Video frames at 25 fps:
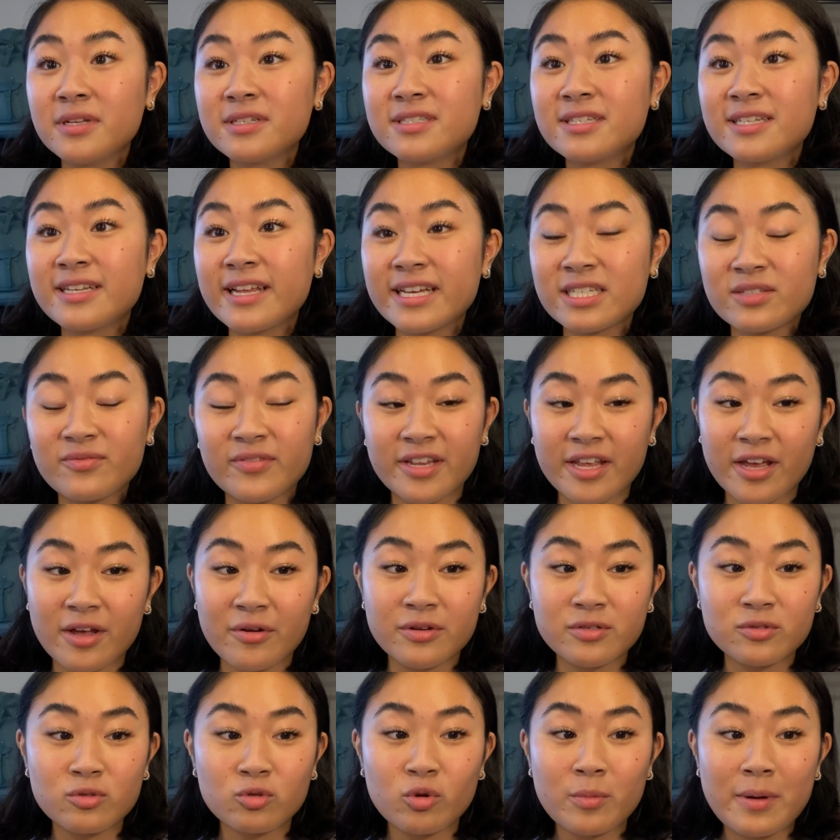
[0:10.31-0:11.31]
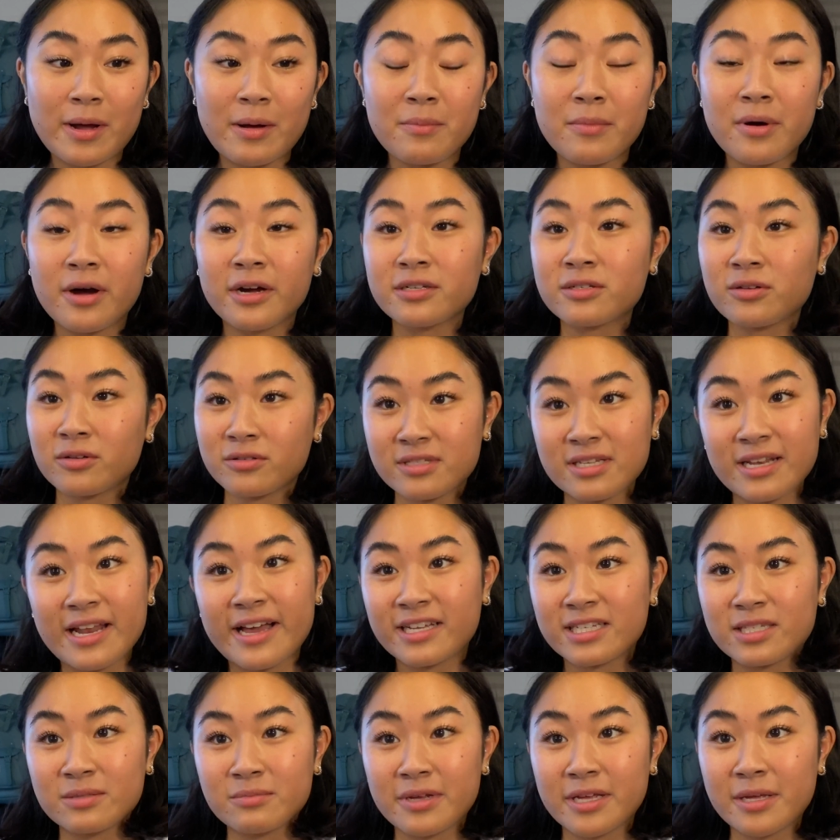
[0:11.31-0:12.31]
Today's video is all about my
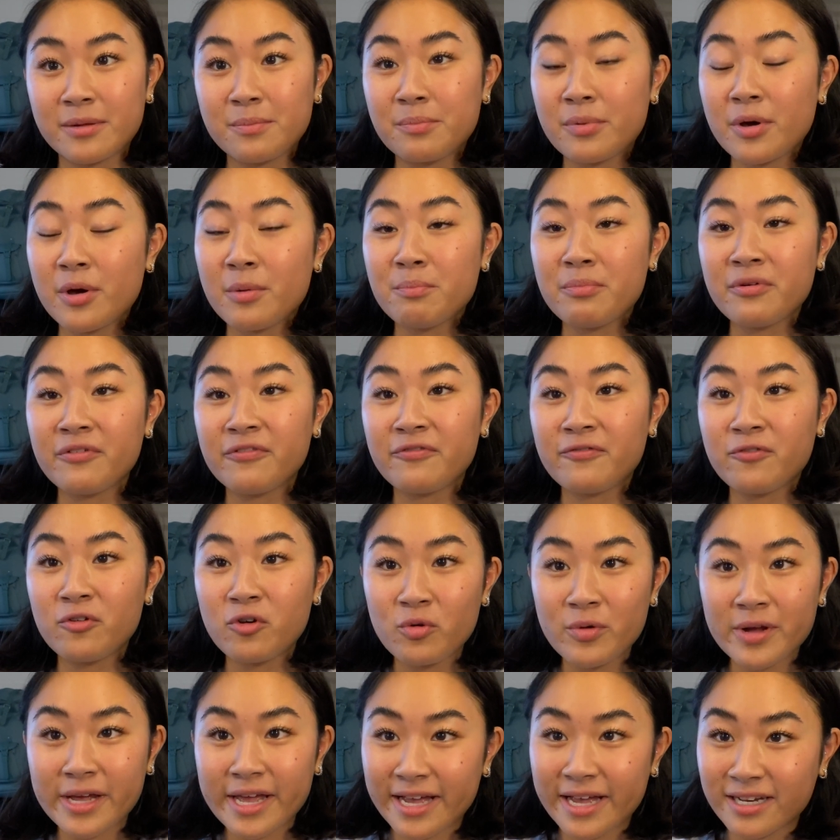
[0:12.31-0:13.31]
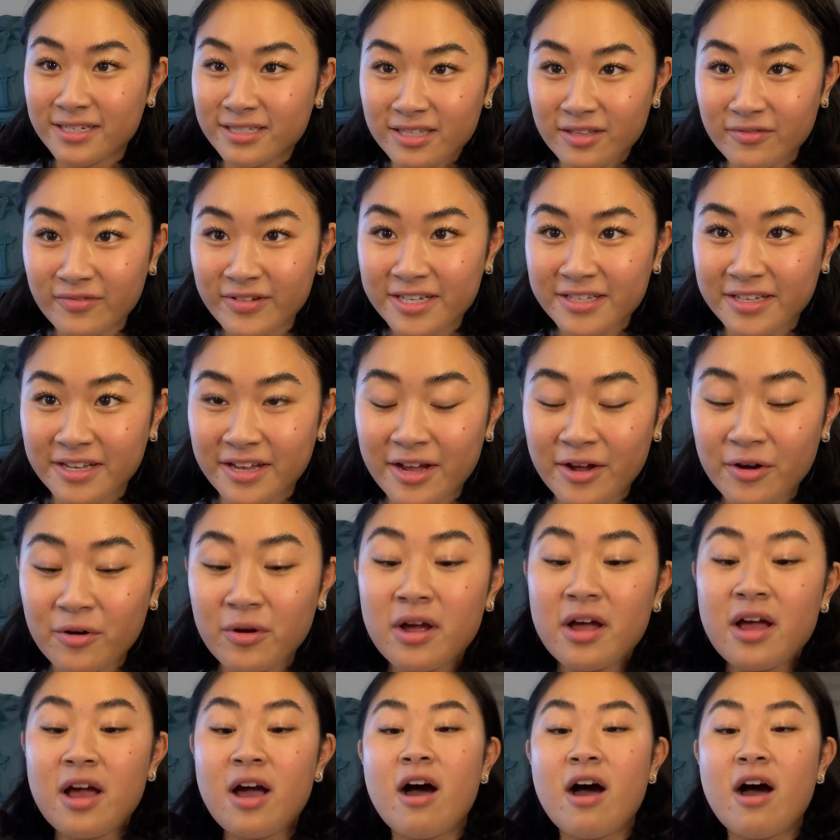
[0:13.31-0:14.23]
tonsillectomy, but before we get into the video,